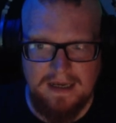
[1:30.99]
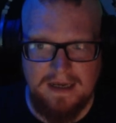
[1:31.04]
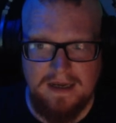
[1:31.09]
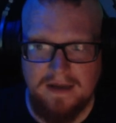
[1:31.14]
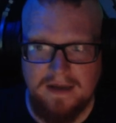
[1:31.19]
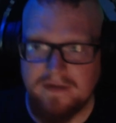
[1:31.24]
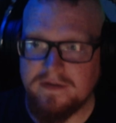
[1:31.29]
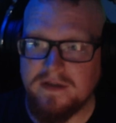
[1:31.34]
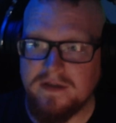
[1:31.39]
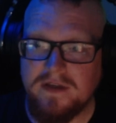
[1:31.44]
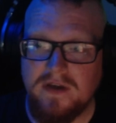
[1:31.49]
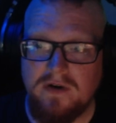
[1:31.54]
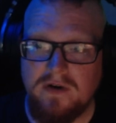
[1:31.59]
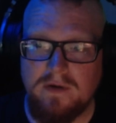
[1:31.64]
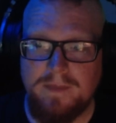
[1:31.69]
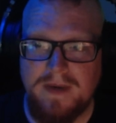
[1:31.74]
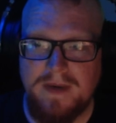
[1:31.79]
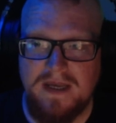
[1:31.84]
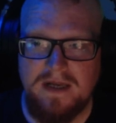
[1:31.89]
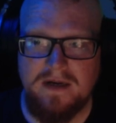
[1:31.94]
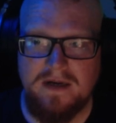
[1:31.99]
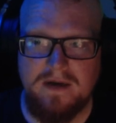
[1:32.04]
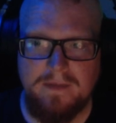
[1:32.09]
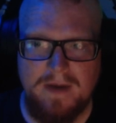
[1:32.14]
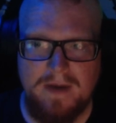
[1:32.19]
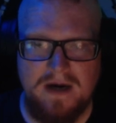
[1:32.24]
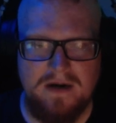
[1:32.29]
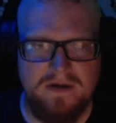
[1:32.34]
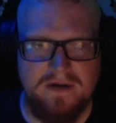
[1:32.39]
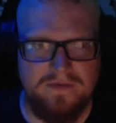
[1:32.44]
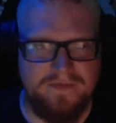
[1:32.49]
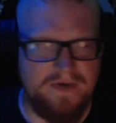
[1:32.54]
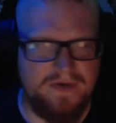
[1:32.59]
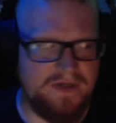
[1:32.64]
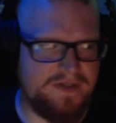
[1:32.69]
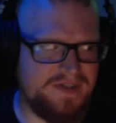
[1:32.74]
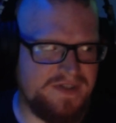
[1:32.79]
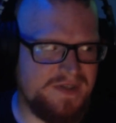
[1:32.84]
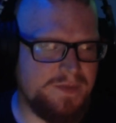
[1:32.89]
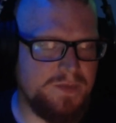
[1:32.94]
the European and American
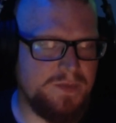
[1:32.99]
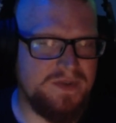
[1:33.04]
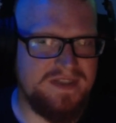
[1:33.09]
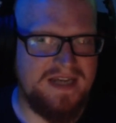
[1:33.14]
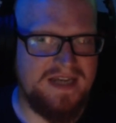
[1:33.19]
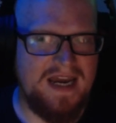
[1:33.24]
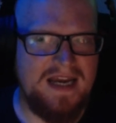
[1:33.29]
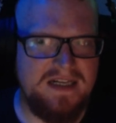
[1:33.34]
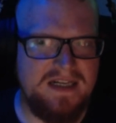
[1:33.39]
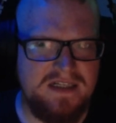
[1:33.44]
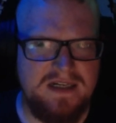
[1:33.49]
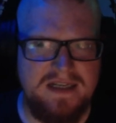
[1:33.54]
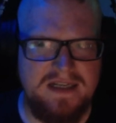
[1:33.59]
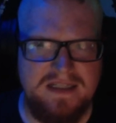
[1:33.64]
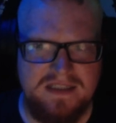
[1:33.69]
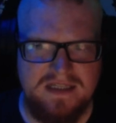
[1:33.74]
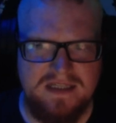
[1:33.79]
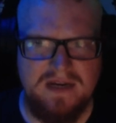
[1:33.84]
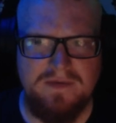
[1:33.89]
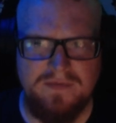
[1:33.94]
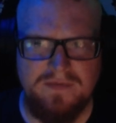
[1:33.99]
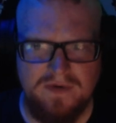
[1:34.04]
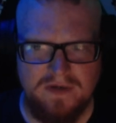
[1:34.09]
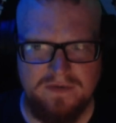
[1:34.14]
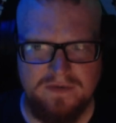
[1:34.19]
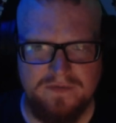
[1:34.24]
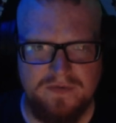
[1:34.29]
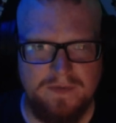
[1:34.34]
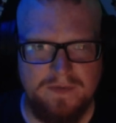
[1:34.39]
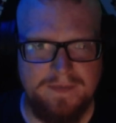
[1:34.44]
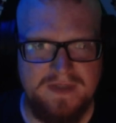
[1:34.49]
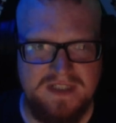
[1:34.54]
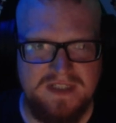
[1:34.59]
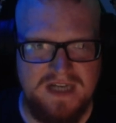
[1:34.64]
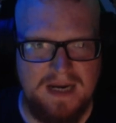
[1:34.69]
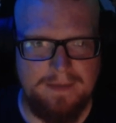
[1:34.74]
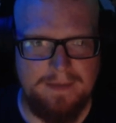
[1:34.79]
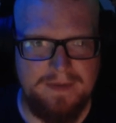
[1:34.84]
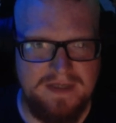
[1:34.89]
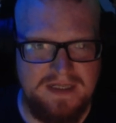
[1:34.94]
version was actually different from the
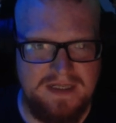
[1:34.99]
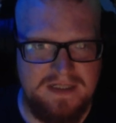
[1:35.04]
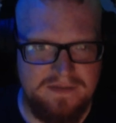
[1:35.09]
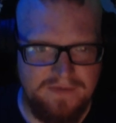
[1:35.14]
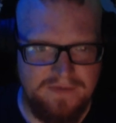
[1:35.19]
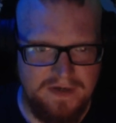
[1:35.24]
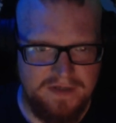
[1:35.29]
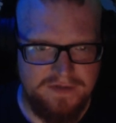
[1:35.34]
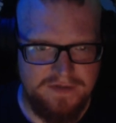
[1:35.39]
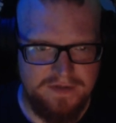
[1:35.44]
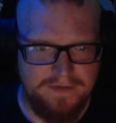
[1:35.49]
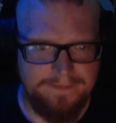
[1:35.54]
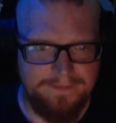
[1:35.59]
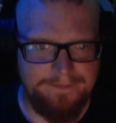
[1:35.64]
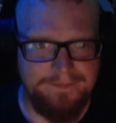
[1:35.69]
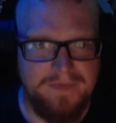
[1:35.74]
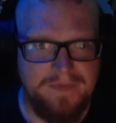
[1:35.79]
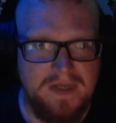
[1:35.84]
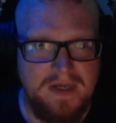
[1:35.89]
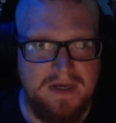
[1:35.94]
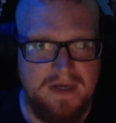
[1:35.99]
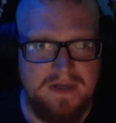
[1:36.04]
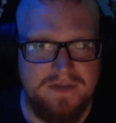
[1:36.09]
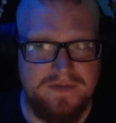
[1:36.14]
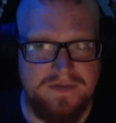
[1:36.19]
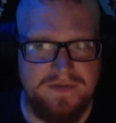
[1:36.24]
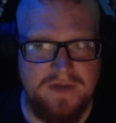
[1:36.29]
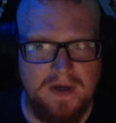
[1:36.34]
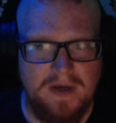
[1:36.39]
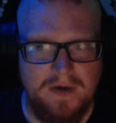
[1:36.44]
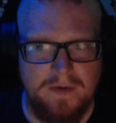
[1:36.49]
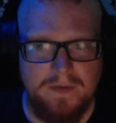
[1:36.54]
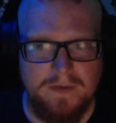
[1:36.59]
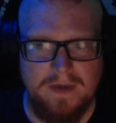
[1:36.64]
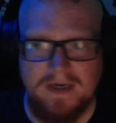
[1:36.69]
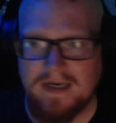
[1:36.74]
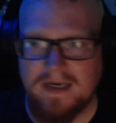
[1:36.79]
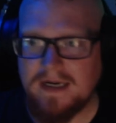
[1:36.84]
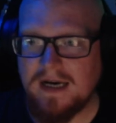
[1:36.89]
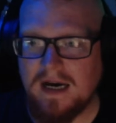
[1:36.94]
Japanese version. So
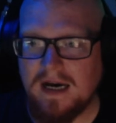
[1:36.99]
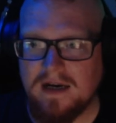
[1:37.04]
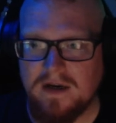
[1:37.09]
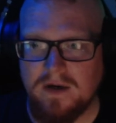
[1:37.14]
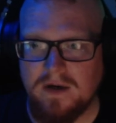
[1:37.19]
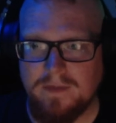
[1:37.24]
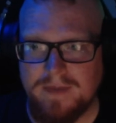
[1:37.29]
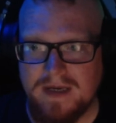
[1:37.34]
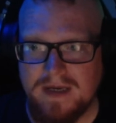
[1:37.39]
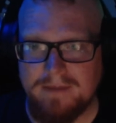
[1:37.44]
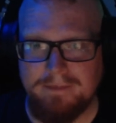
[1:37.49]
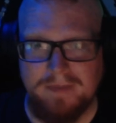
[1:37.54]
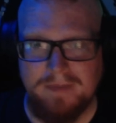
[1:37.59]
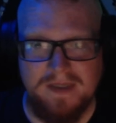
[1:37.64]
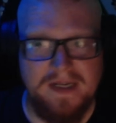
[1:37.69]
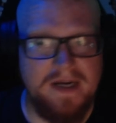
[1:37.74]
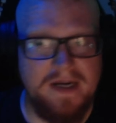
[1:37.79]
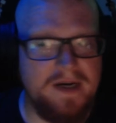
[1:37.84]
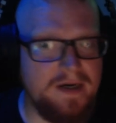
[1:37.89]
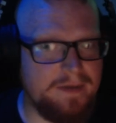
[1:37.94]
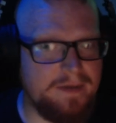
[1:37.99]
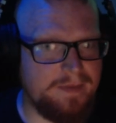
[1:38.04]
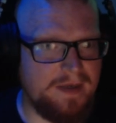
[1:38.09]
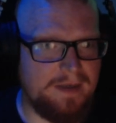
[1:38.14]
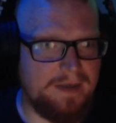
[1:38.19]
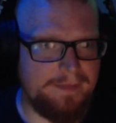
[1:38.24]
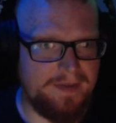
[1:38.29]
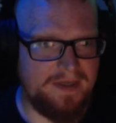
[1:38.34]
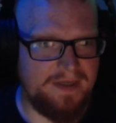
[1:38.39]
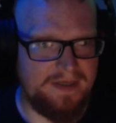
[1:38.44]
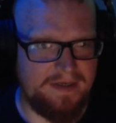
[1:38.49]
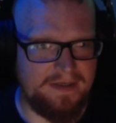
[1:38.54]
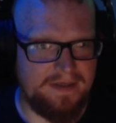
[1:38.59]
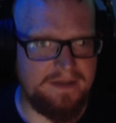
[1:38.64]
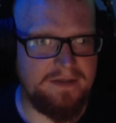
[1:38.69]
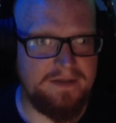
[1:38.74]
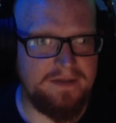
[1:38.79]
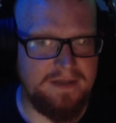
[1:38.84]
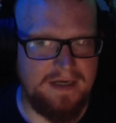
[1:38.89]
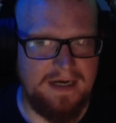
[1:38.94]
uh, I got a bit of blurb up here.
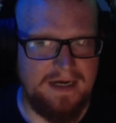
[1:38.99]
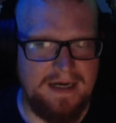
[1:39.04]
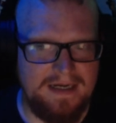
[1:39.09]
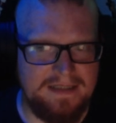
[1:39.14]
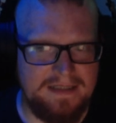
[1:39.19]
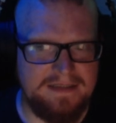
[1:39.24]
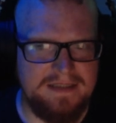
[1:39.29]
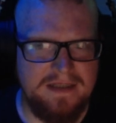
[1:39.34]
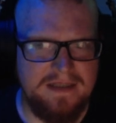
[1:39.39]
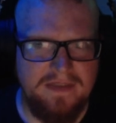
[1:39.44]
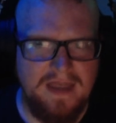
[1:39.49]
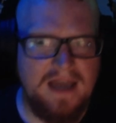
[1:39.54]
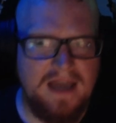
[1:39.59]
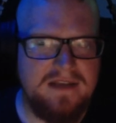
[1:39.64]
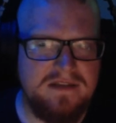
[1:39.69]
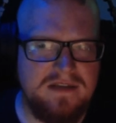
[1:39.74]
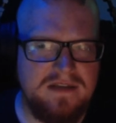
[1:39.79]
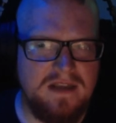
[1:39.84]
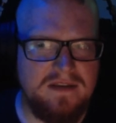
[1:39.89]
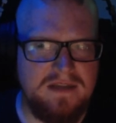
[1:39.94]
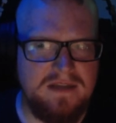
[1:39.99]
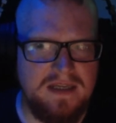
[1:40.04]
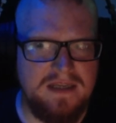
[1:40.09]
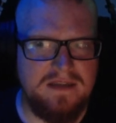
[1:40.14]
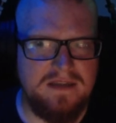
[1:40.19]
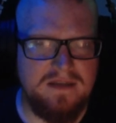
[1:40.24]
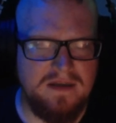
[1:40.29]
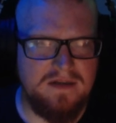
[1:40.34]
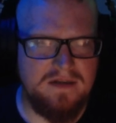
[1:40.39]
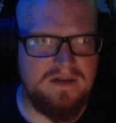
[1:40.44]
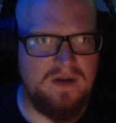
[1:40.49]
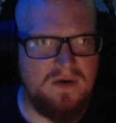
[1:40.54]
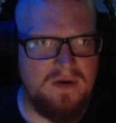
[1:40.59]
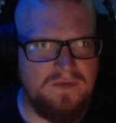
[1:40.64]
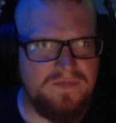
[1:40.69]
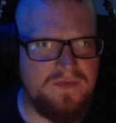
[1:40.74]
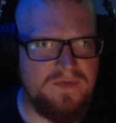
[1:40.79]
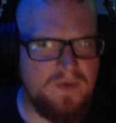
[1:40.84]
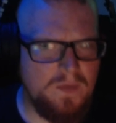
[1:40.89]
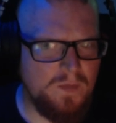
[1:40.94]
And that's something that not
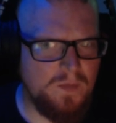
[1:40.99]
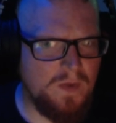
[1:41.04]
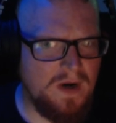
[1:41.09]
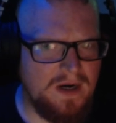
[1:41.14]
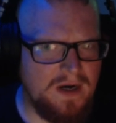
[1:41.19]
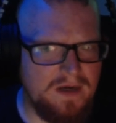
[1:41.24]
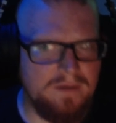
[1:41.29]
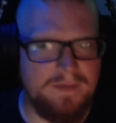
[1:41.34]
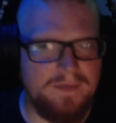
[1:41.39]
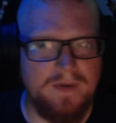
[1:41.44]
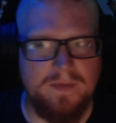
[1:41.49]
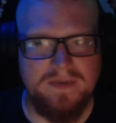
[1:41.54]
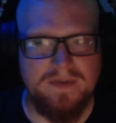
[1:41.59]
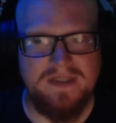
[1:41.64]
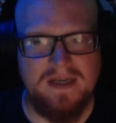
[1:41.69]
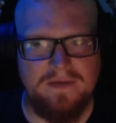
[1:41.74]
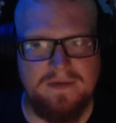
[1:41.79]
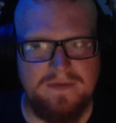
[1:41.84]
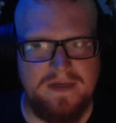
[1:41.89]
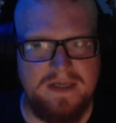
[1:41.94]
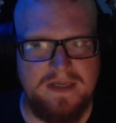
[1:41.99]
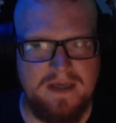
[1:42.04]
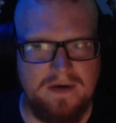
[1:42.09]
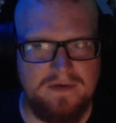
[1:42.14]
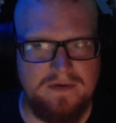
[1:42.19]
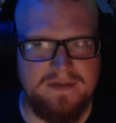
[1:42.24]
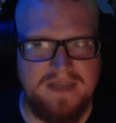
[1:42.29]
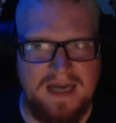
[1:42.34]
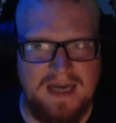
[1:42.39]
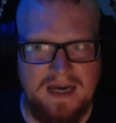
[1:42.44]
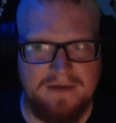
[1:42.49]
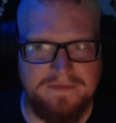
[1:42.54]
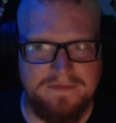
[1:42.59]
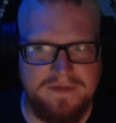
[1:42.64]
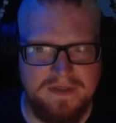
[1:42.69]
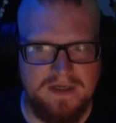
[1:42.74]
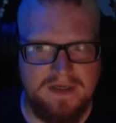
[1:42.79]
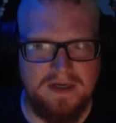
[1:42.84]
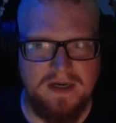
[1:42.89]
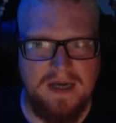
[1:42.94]
for a while, but we're definitely going to have
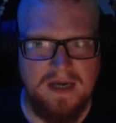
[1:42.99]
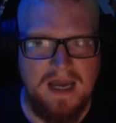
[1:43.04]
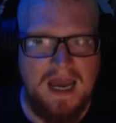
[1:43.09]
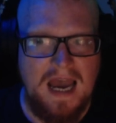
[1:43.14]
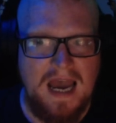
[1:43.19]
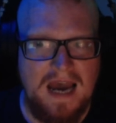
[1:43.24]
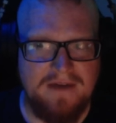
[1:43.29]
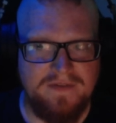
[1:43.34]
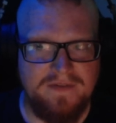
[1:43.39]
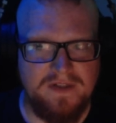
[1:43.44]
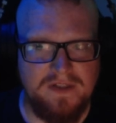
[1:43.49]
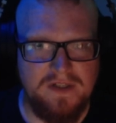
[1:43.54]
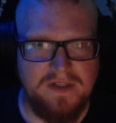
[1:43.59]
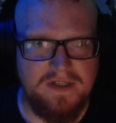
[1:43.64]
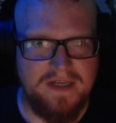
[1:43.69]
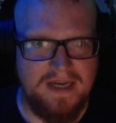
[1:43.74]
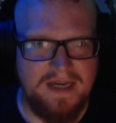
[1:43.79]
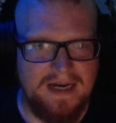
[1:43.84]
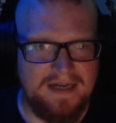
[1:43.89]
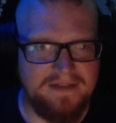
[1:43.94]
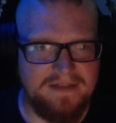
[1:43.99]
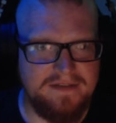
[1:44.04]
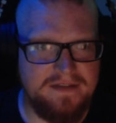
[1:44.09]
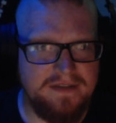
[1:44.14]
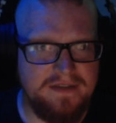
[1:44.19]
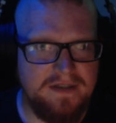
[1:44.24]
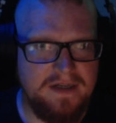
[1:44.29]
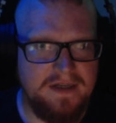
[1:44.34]
to have a look at.